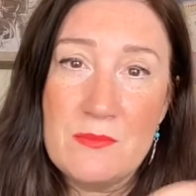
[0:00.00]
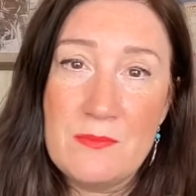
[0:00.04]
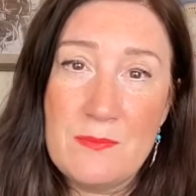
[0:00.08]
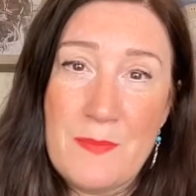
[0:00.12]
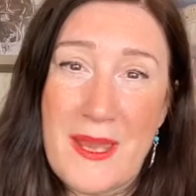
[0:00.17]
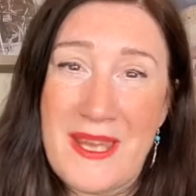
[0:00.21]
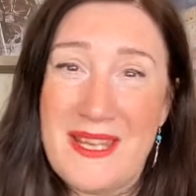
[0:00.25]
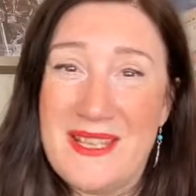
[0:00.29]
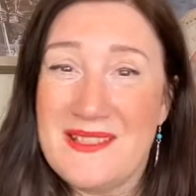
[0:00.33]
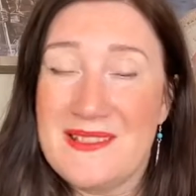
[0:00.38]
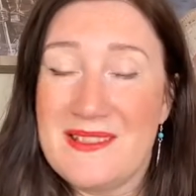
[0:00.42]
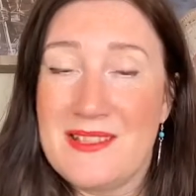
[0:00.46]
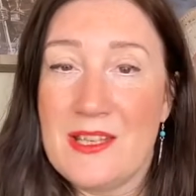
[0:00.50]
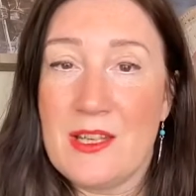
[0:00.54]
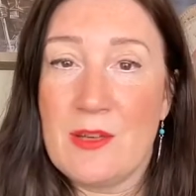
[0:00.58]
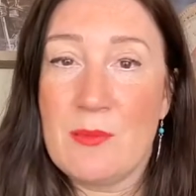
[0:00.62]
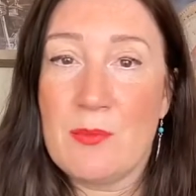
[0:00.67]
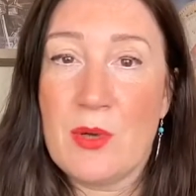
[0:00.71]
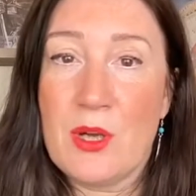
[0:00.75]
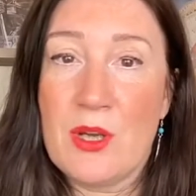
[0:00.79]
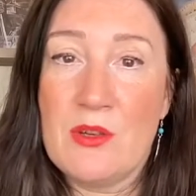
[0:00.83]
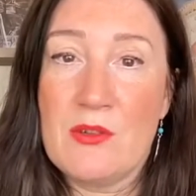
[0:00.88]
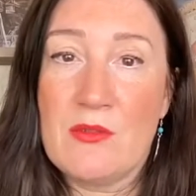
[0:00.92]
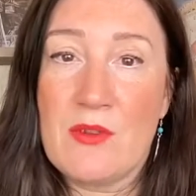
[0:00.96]
basic
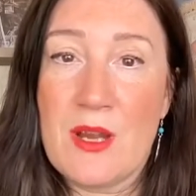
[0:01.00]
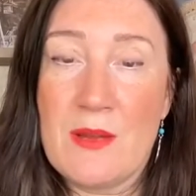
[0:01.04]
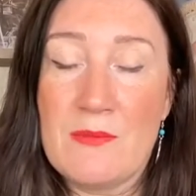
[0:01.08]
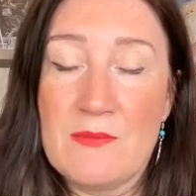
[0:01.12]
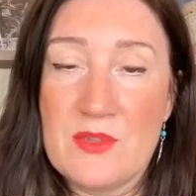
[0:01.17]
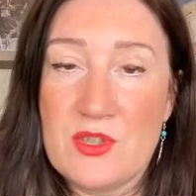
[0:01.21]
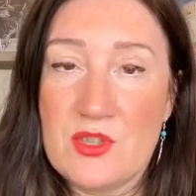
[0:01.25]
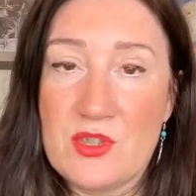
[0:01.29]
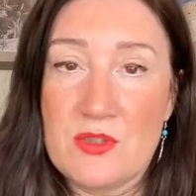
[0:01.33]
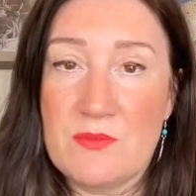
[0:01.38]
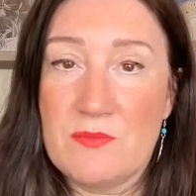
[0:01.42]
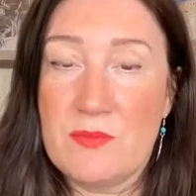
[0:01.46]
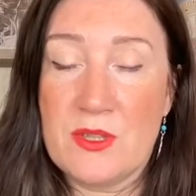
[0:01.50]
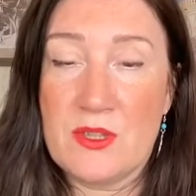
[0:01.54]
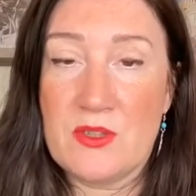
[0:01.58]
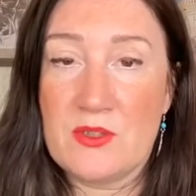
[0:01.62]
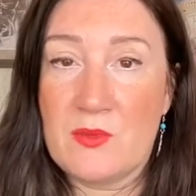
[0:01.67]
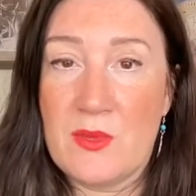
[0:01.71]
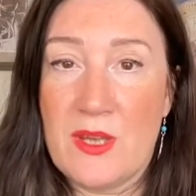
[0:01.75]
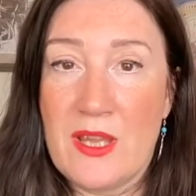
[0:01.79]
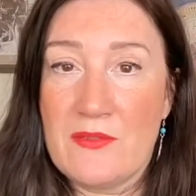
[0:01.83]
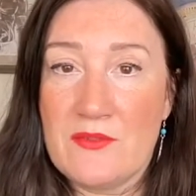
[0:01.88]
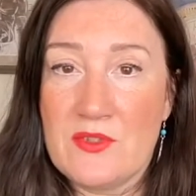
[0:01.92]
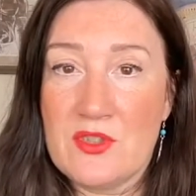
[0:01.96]
programs, just because
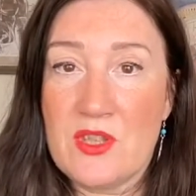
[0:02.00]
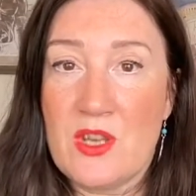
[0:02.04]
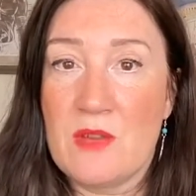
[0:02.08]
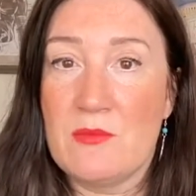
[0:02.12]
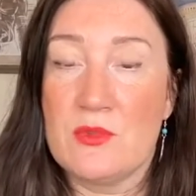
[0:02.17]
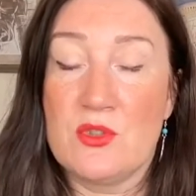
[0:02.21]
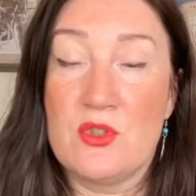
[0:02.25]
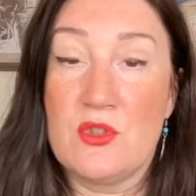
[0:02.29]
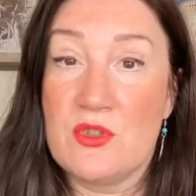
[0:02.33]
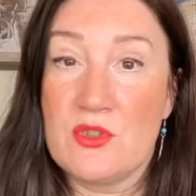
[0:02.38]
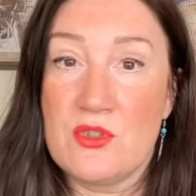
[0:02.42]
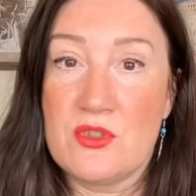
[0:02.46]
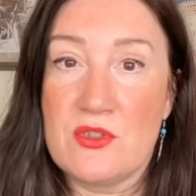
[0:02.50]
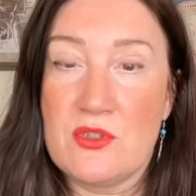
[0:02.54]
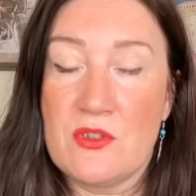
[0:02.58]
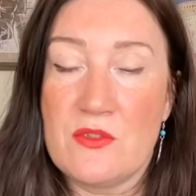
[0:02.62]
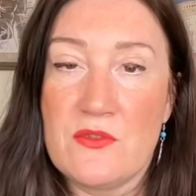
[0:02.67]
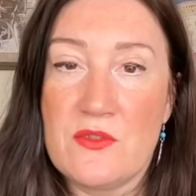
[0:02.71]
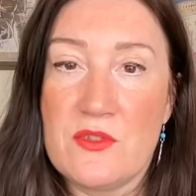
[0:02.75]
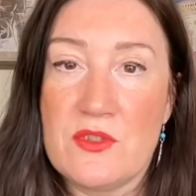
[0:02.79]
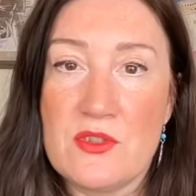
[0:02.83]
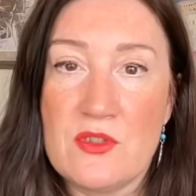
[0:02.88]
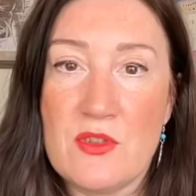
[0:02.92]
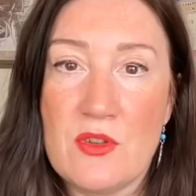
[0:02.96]
we have so much other stuff,
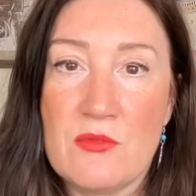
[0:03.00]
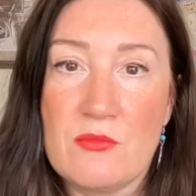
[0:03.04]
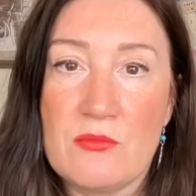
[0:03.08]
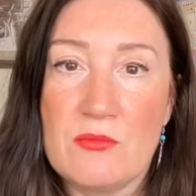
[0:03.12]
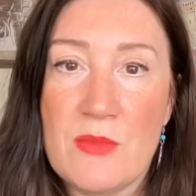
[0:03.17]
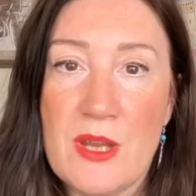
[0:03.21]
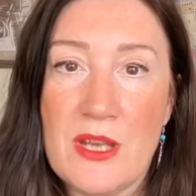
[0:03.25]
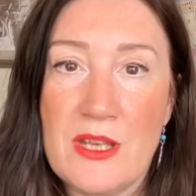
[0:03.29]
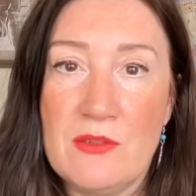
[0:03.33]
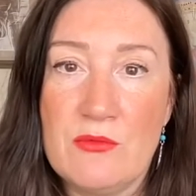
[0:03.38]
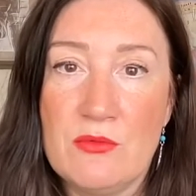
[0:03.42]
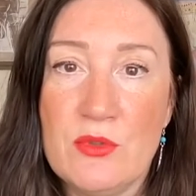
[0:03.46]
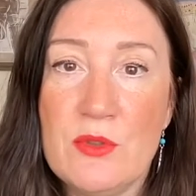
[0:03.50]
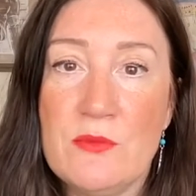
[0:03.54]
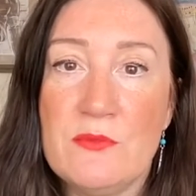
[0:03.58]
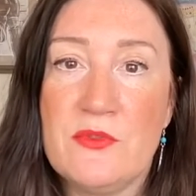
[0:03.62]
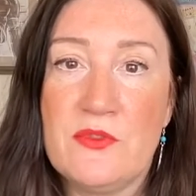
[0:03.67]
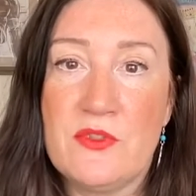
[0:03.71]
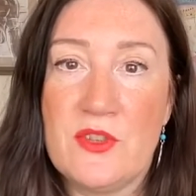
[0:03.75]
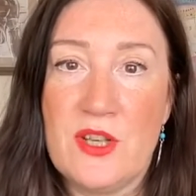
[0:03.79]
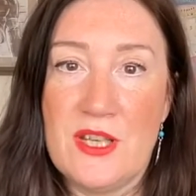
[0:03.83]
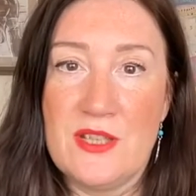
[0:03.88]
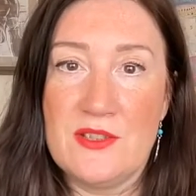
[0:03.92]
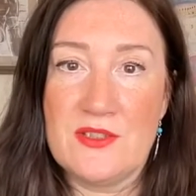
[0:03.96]
there's not any room
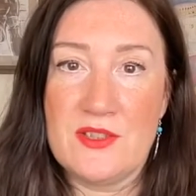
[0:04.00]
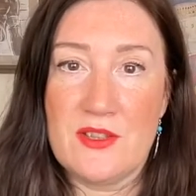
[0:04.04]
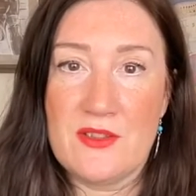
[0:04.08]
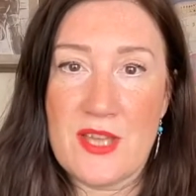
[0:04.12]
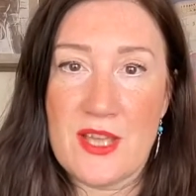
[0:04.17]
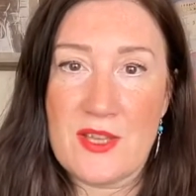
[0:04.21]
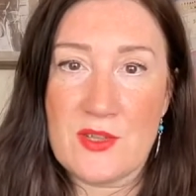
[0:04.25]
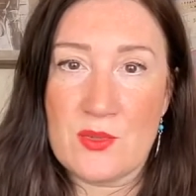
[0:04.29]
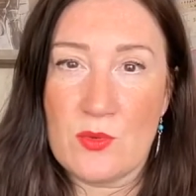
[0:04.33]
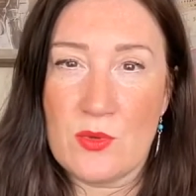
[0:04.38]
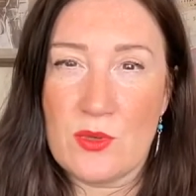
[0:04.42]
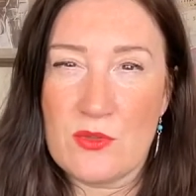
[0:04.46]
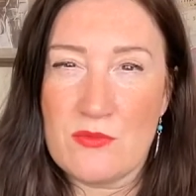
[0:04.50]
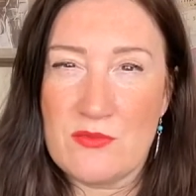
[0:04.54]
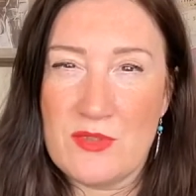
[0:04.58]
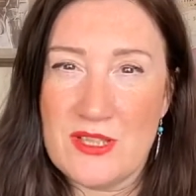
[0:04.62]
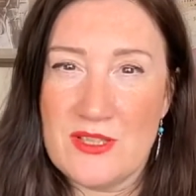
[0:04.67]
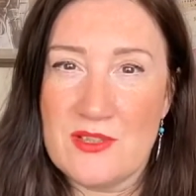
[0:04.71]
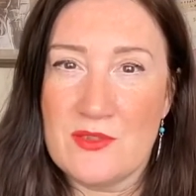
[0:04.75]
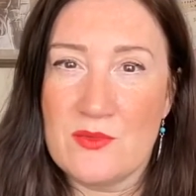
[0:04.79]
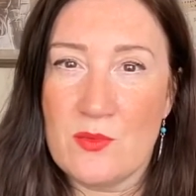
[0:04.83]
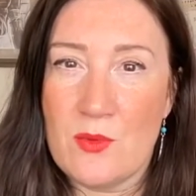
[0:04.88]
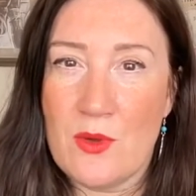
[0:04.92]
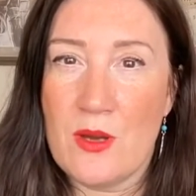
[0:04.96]
for it. So that's one of the
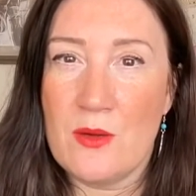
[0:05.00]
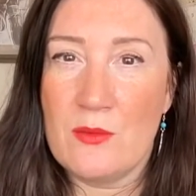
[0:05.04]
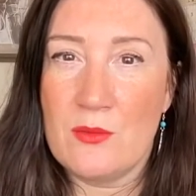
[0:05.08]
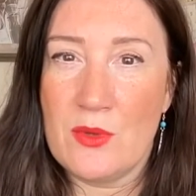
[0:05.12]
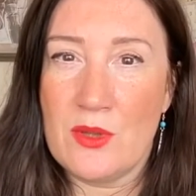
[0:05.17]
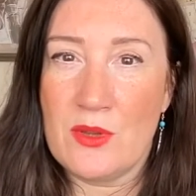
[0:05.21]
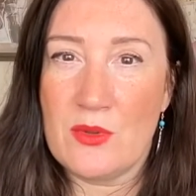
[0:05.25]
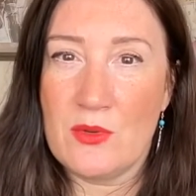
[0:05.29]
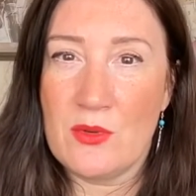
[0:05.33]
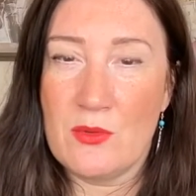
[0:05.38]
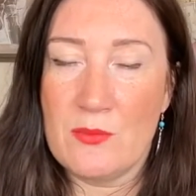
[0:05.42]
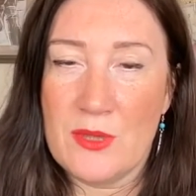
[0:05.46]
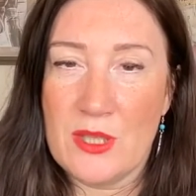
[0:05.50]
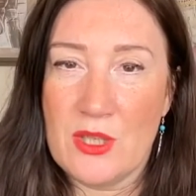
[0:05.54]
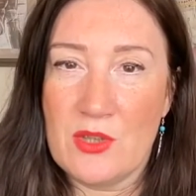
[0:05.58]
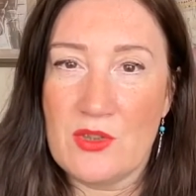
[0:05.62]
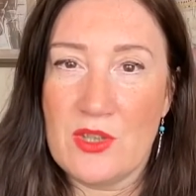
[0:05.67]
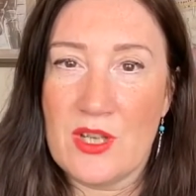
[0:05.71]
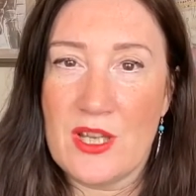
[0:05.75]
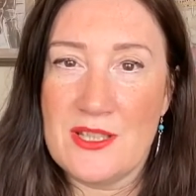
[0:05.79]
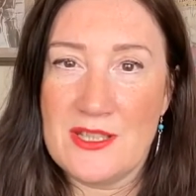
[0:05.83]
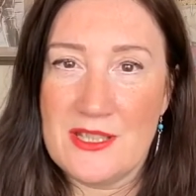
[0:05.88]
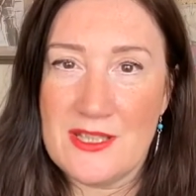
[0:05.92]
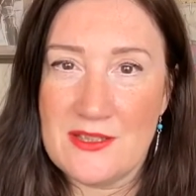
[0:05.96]
reasons why we thought it'd be a
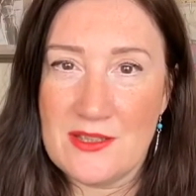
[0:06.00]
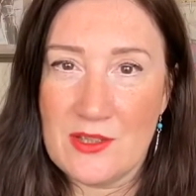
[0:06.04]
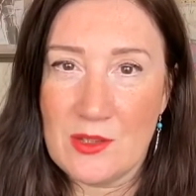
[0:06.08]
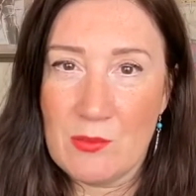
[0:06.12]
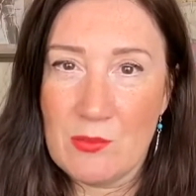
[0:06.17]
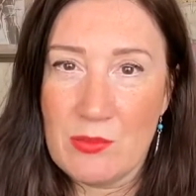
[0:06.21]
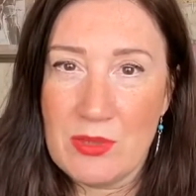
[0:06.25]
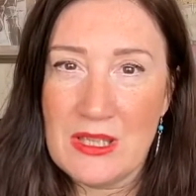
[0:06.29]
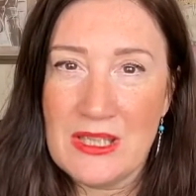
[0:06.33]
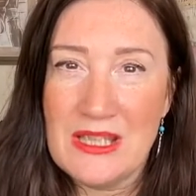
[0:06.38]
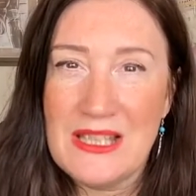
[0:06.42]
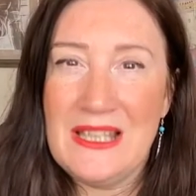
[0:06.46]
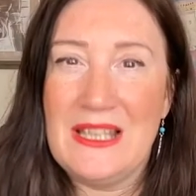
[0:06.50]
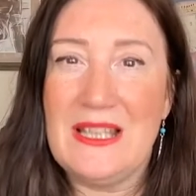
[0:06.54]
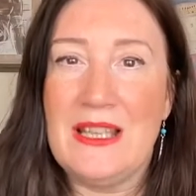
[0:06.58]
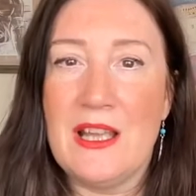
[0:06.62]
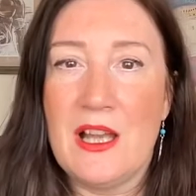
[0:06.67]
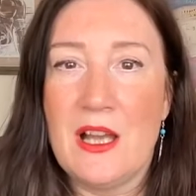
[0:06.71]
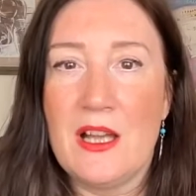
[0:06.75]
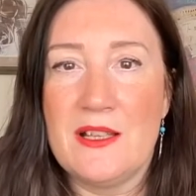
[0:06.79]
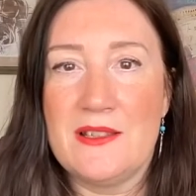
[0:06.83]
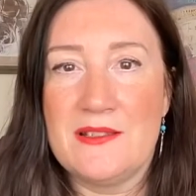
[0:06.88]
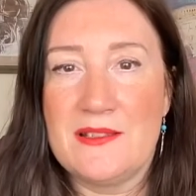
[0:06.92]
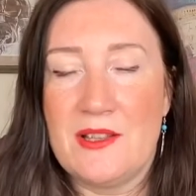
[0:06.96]
good idea to completely
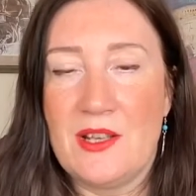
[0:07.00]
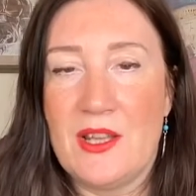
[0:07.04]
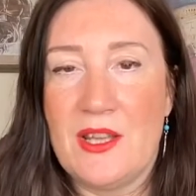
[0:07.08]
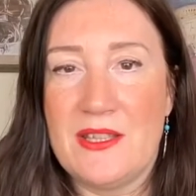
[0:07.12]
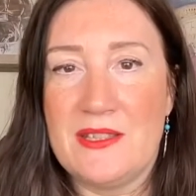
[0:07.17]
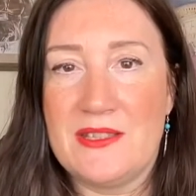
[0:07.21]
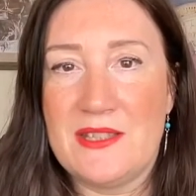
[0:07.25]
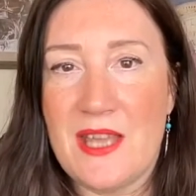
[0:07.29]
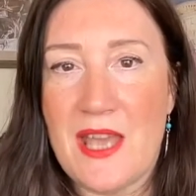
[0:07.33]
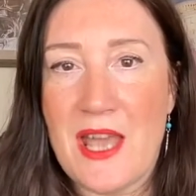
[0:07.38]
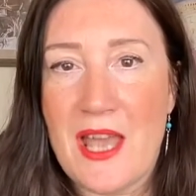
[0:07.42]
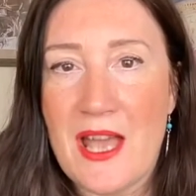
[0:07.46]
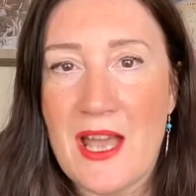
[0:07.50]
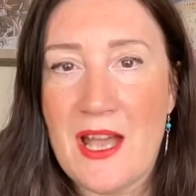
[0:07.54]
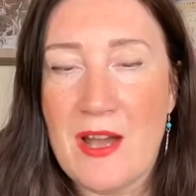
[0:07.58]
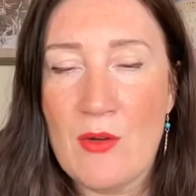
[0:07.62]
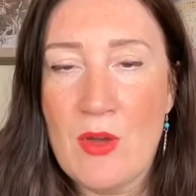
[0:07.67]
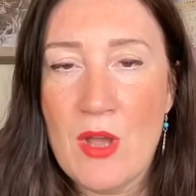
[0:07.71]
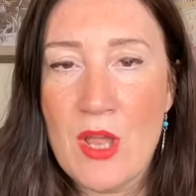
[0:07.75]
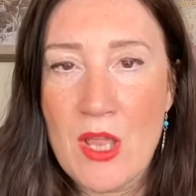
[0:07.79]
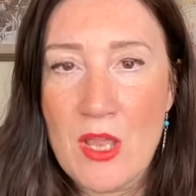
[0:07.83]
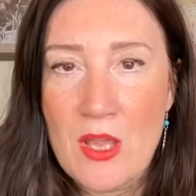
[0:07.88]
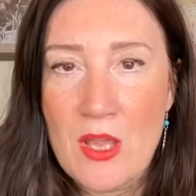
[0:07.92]
isolate it out